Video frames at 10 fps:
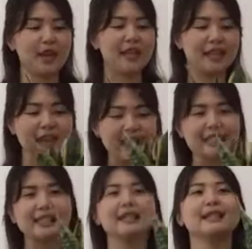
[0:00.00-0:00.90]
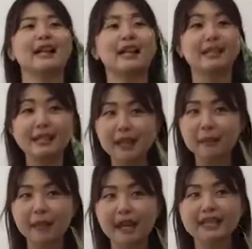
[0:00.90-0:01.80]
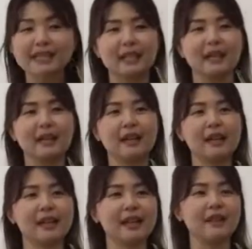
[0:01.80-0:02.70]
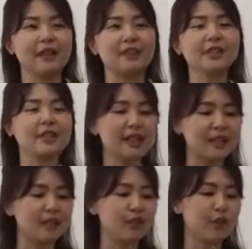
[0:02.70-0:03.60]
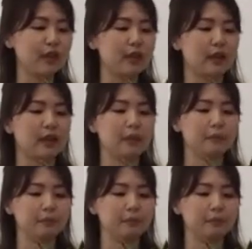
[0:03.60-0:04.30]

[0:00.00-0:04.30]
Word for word: Yes, uh, snake plants, uh, there, there is a scientific um,